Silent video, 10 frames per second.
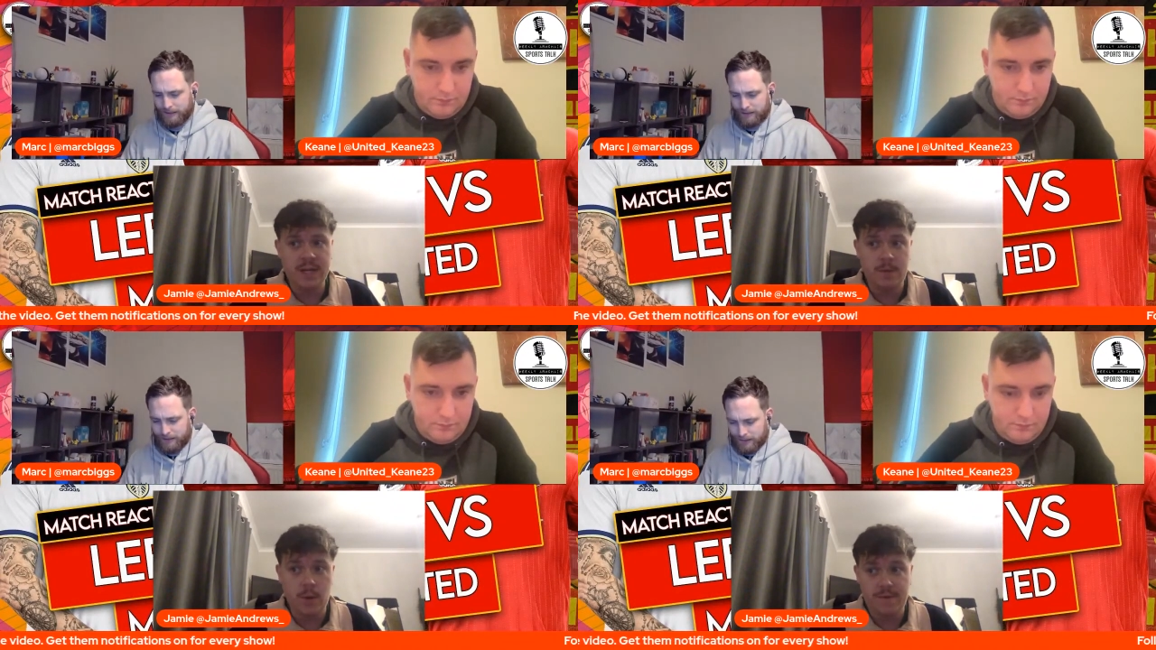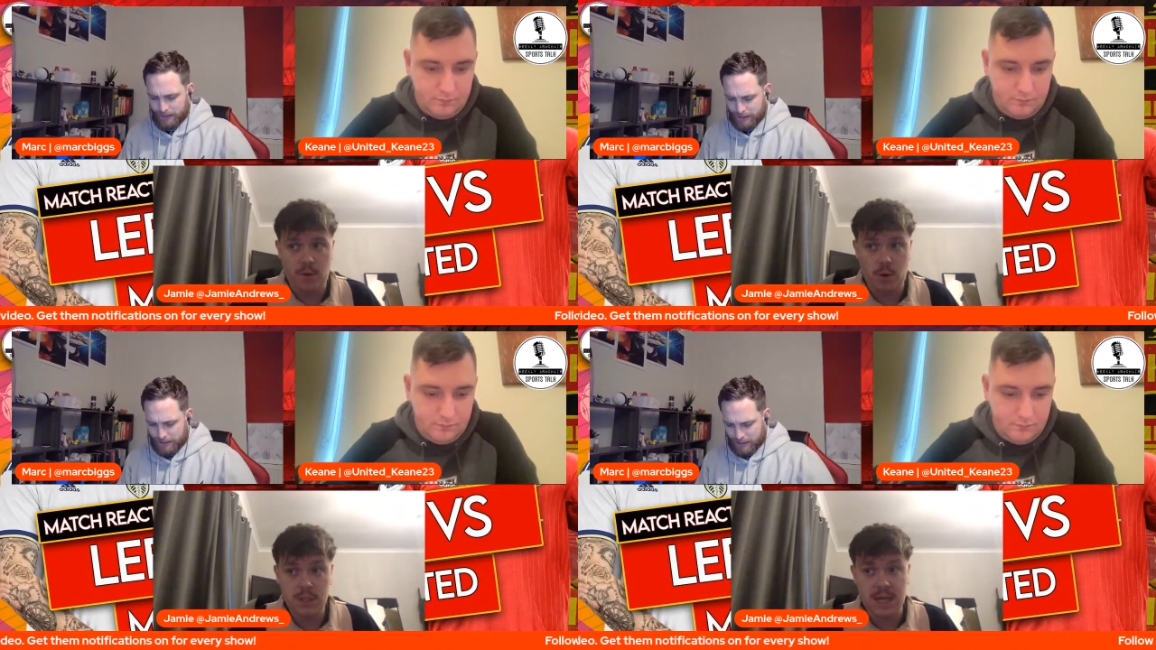Speaker 1: and he did them
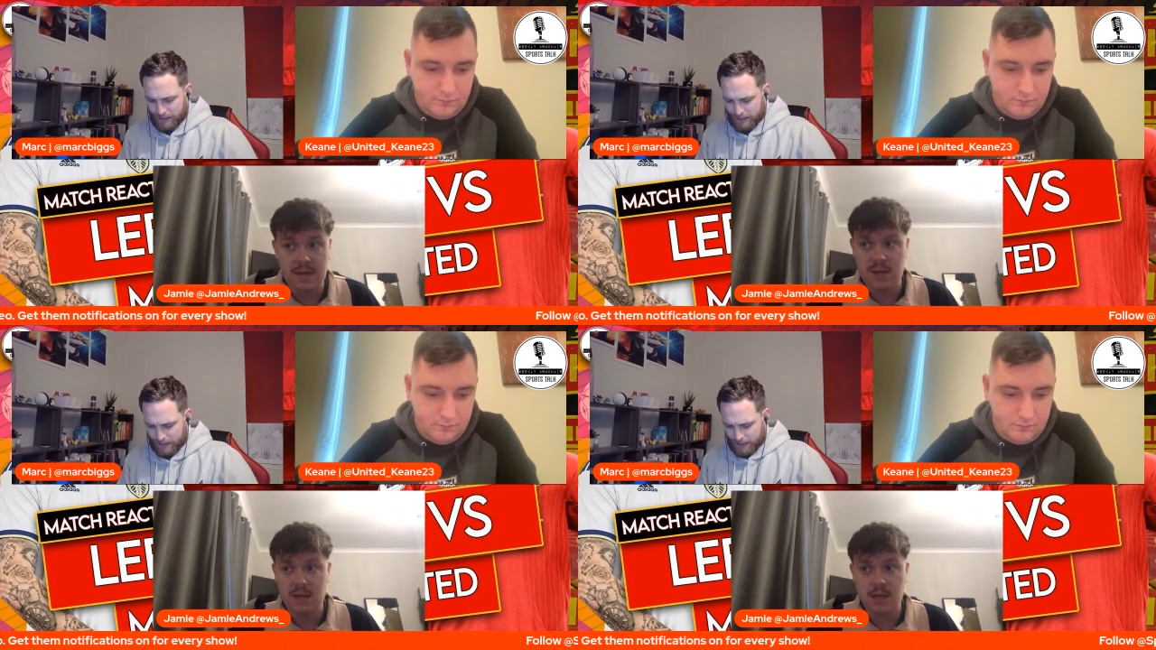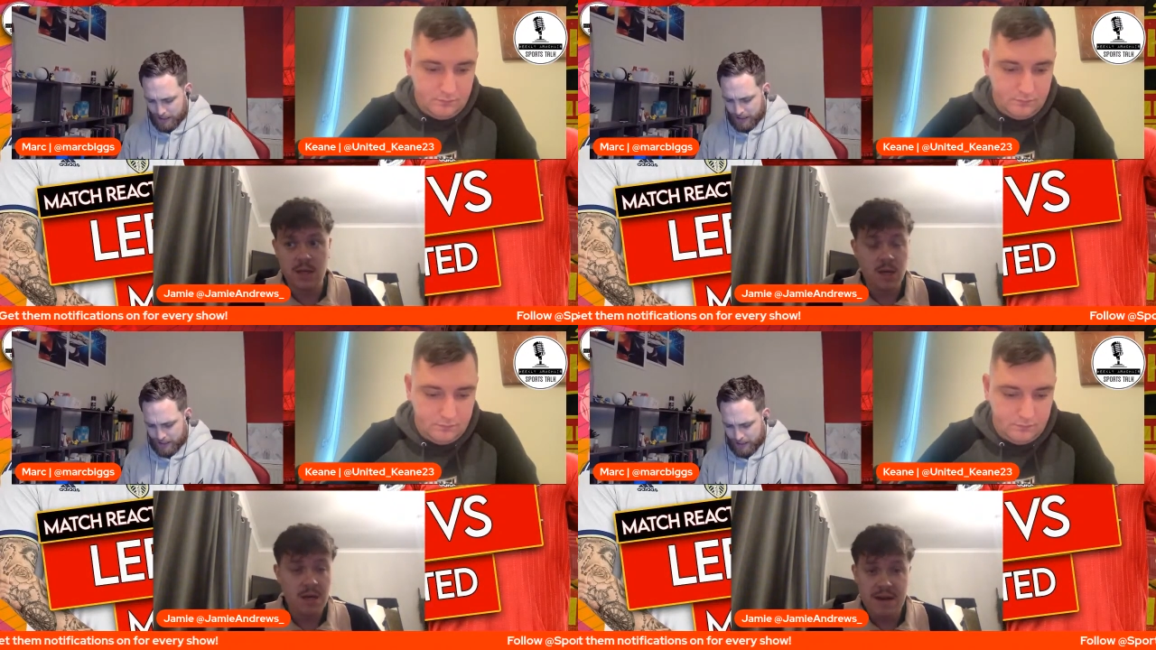both flawlessly, I
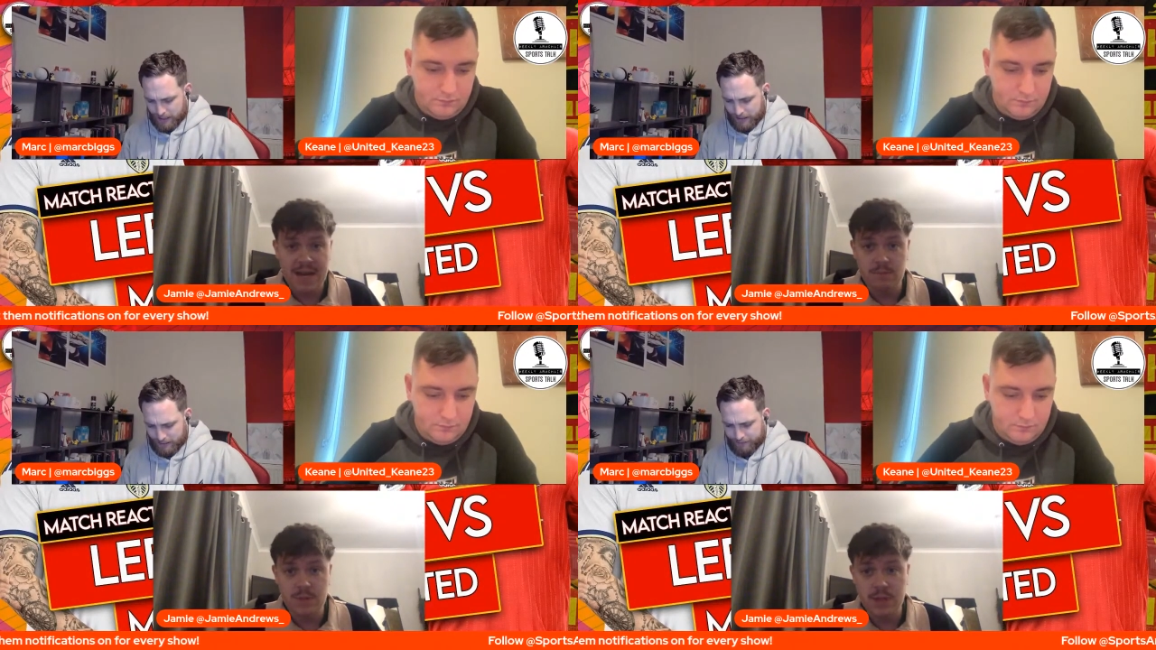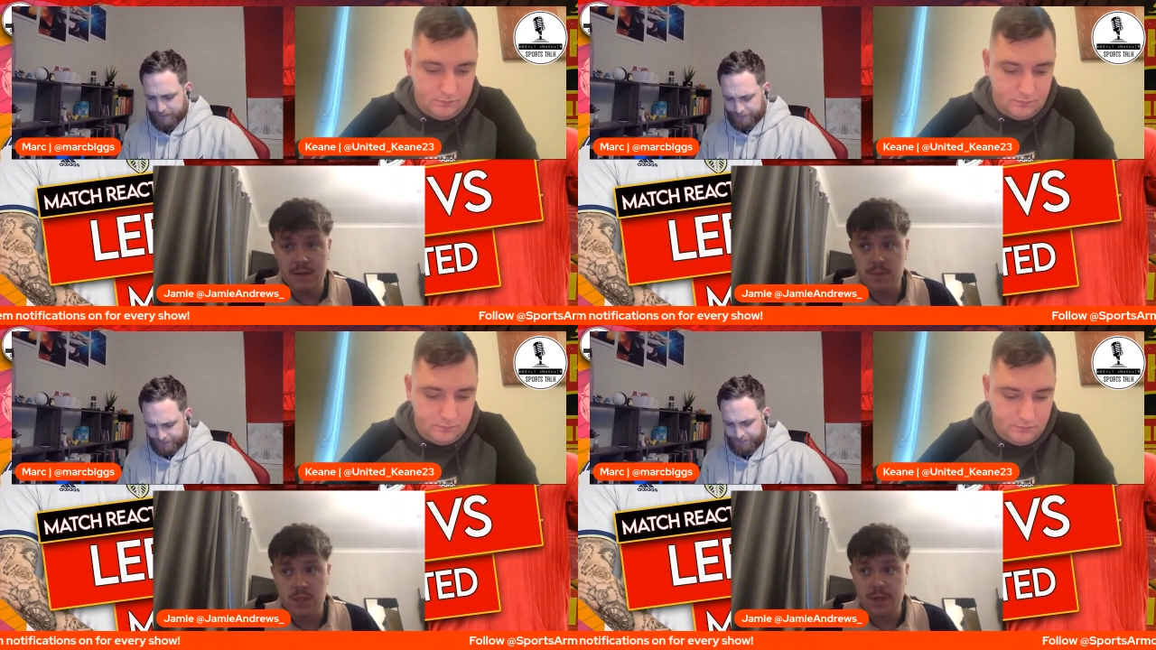think.
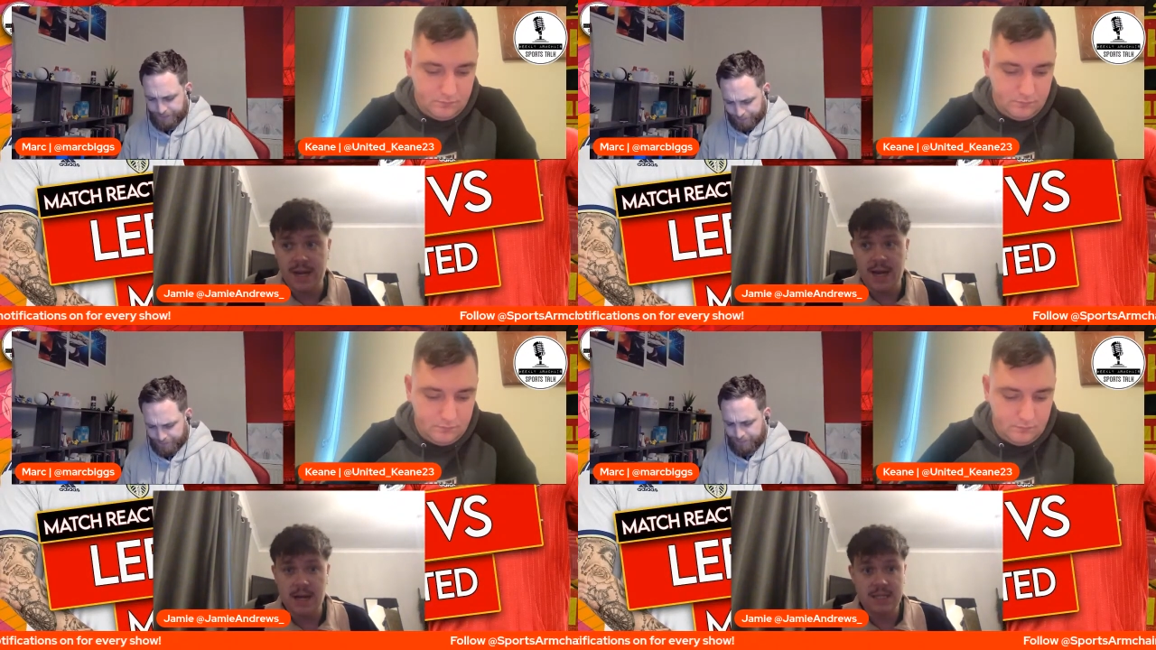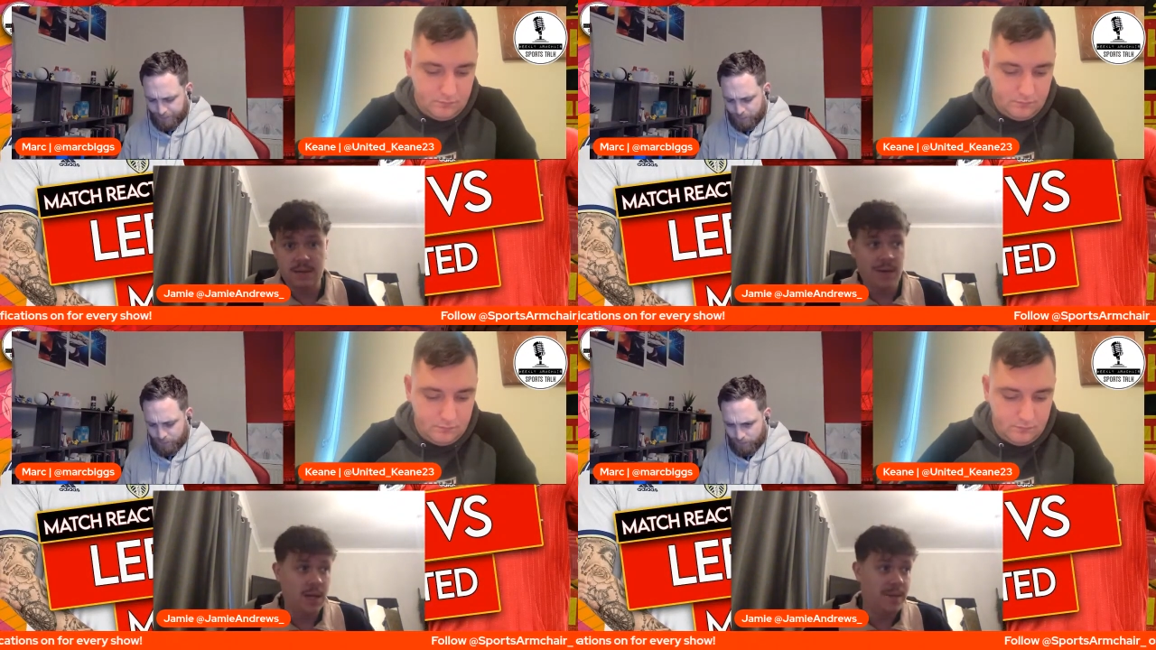So yeah, solid 8 out
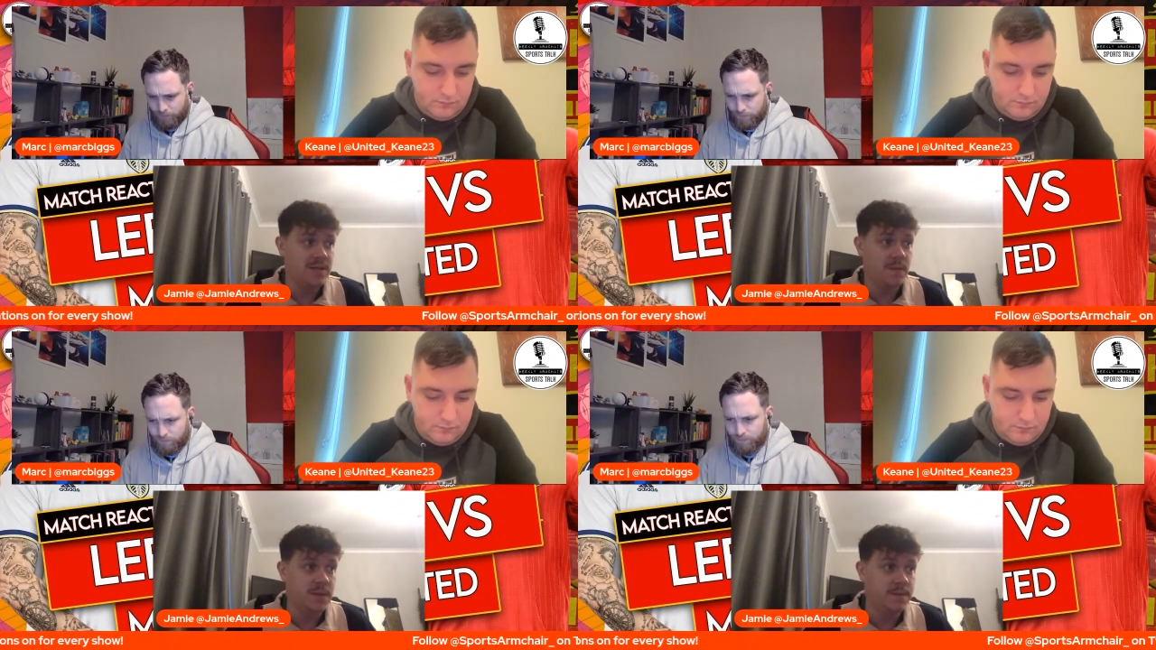of 10, man of the